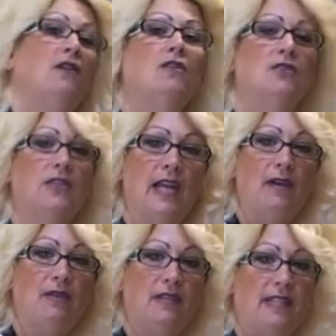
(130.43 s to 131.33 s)
So
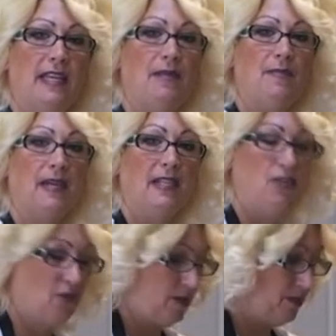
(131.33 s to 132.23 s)
now I'll take my
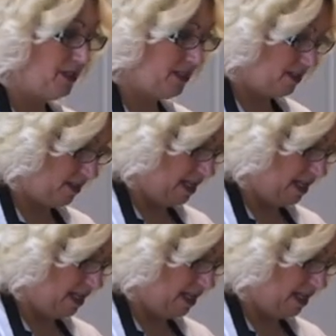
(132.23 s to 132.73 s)
strawberries